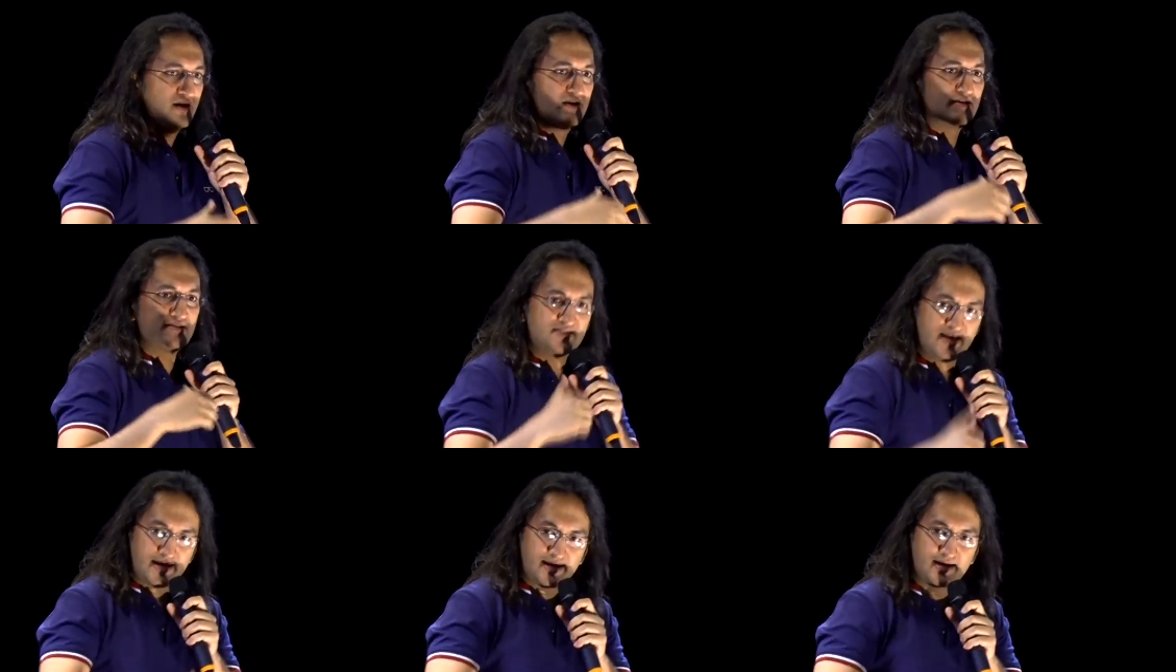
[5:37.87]

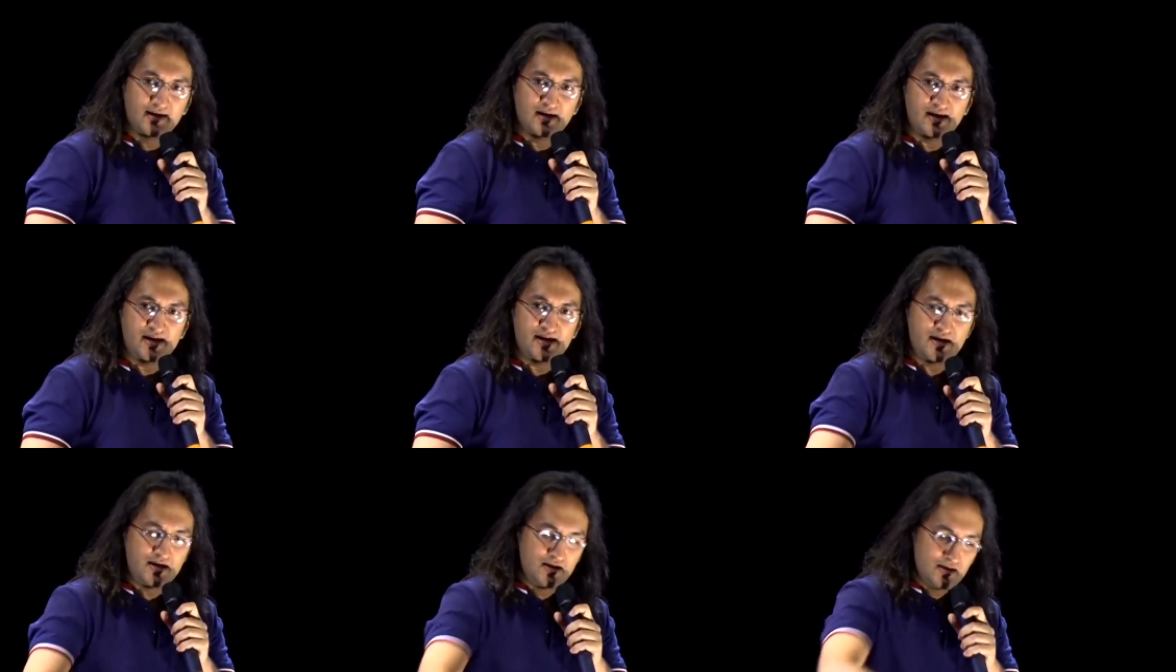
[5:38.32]

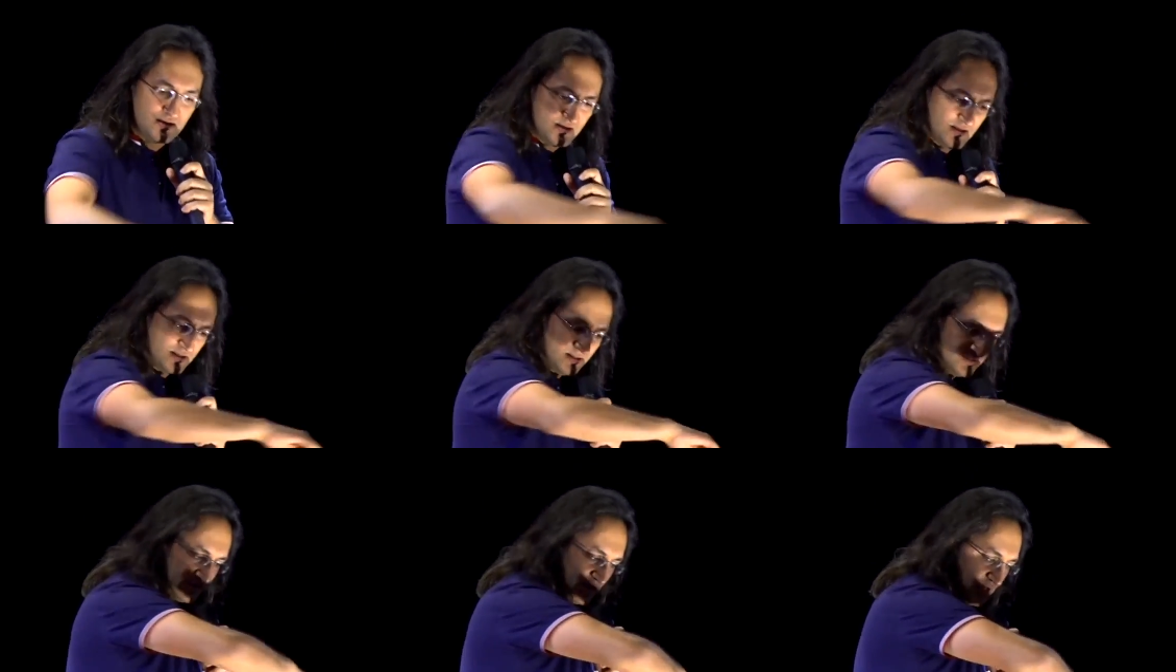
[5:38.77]
Secondly,
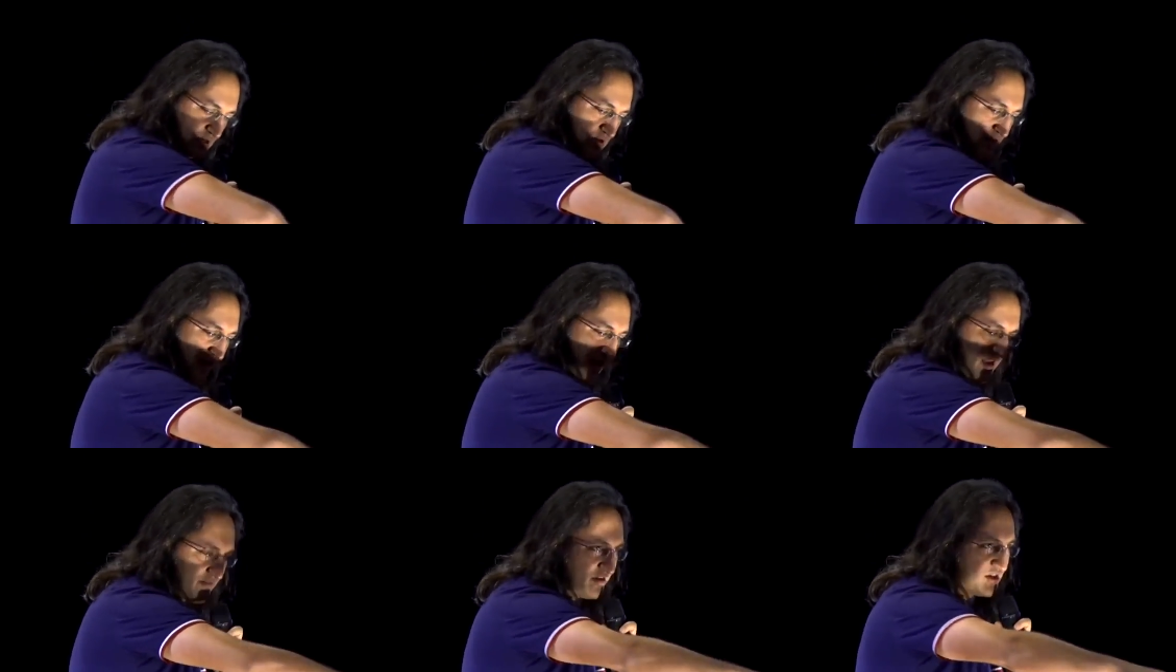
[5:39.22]
the
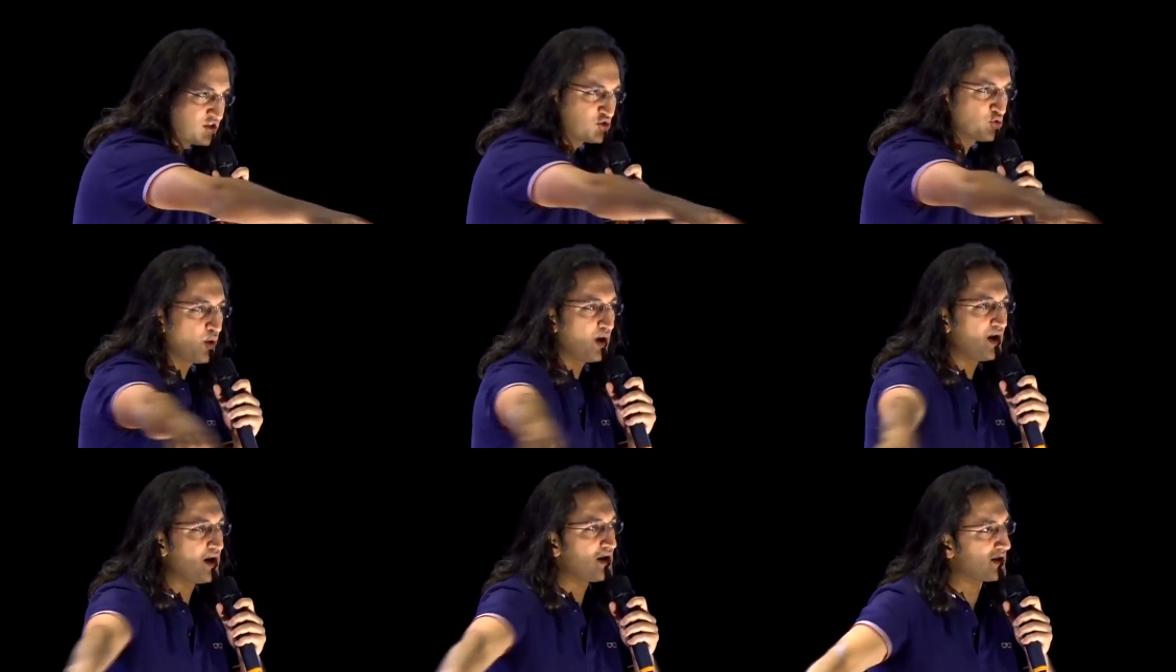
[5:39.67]
drivers
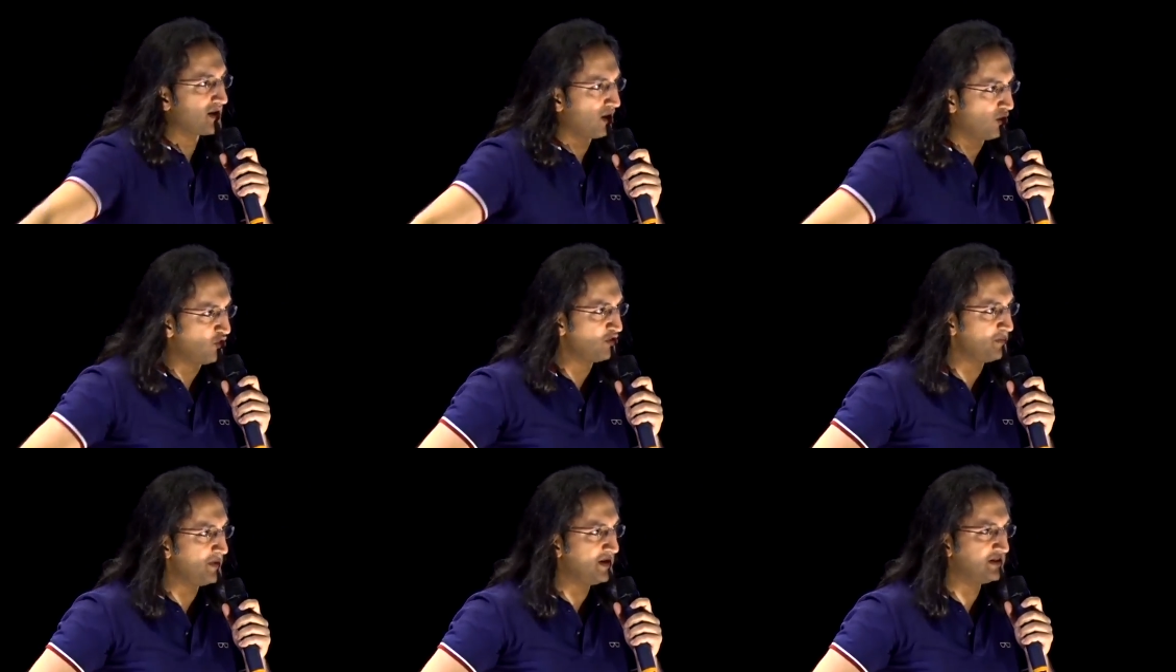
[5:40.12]
who are
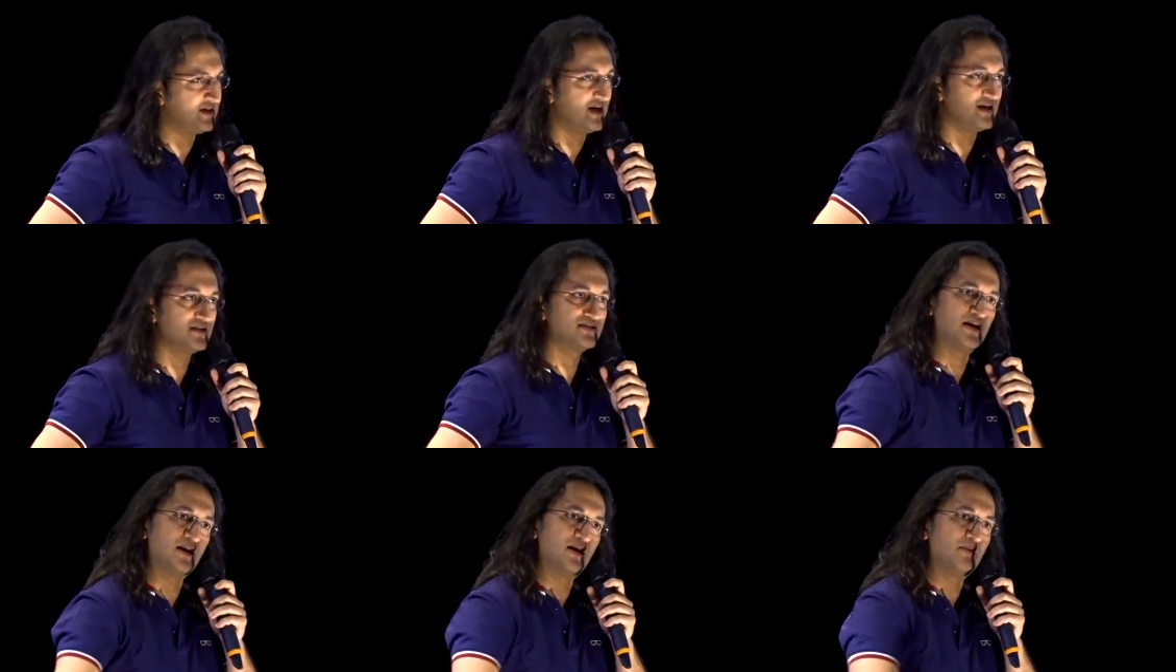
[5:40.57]
around me
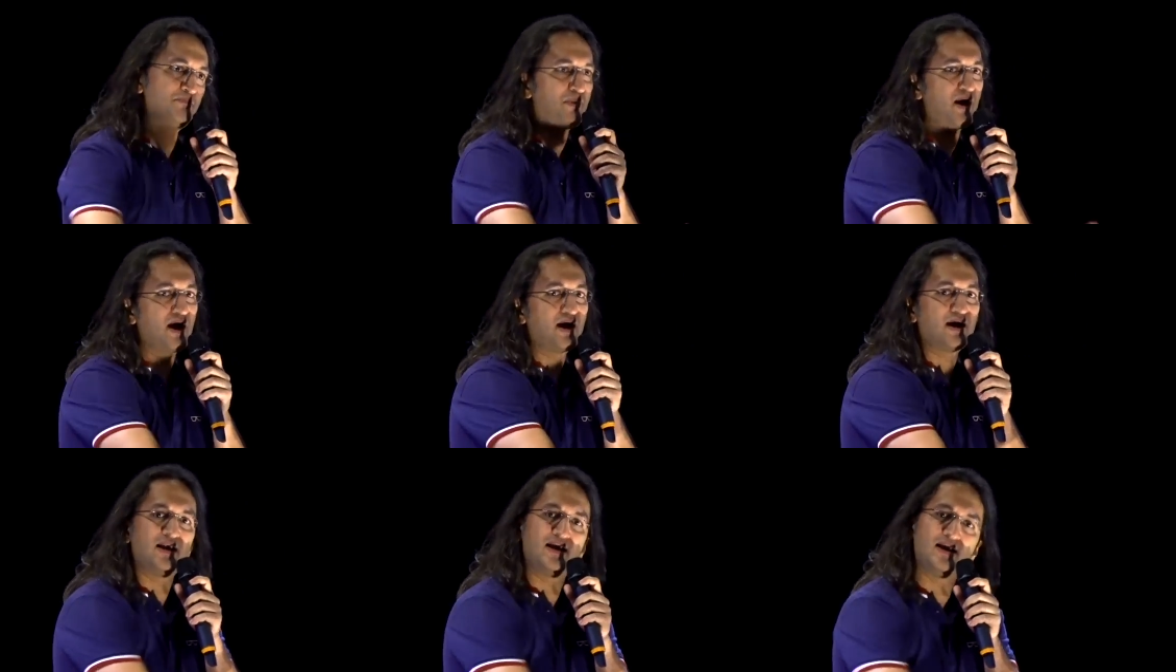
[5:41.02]
think, Sala
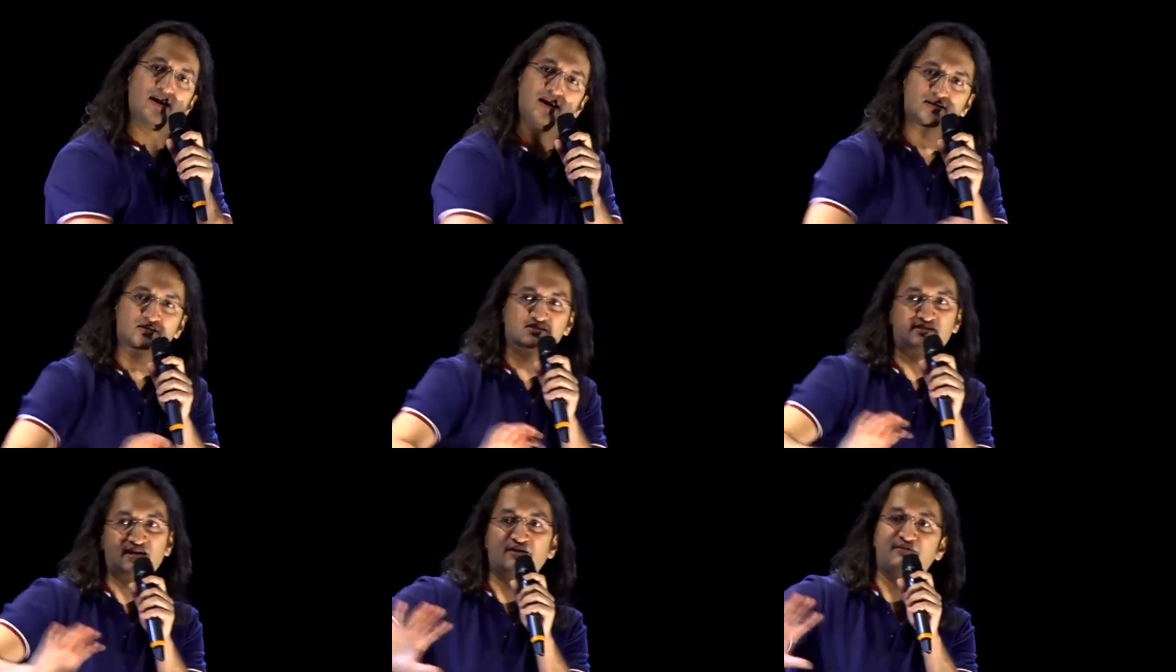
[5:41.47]
pagal hai,
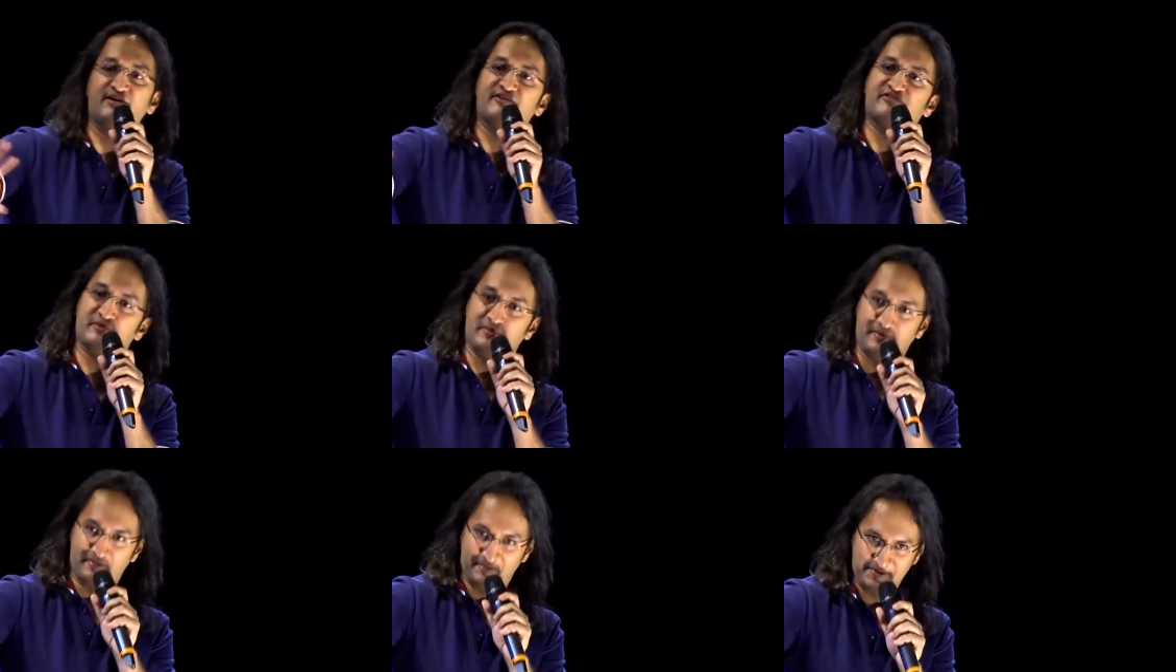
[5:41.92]
let's stay away
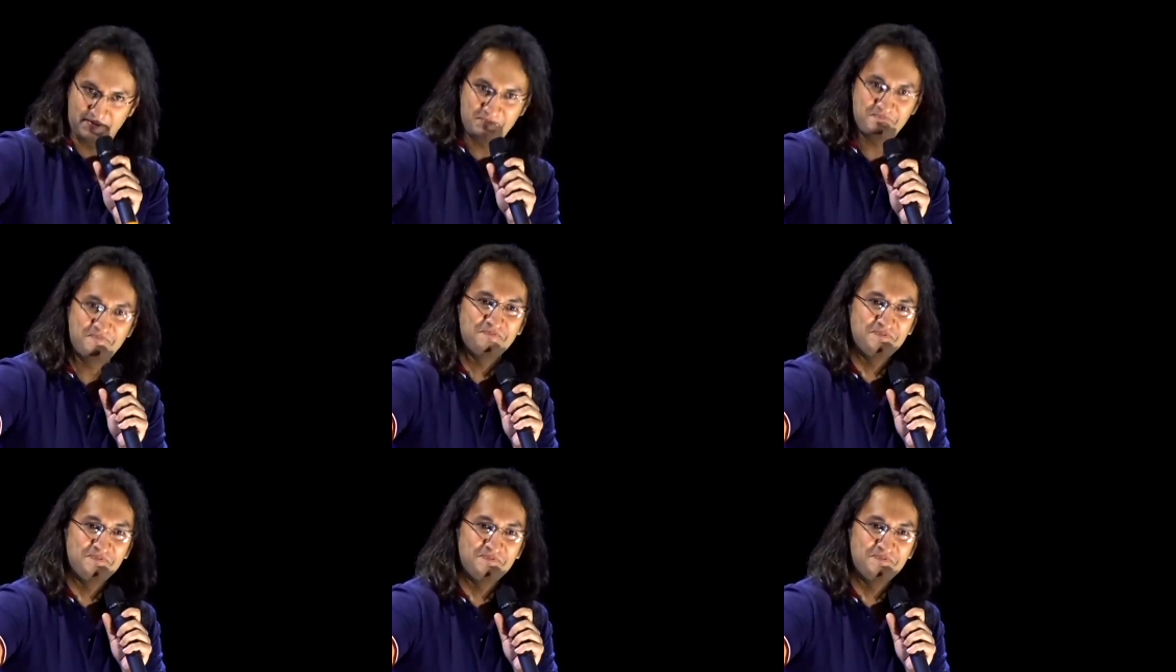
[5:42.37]
from him.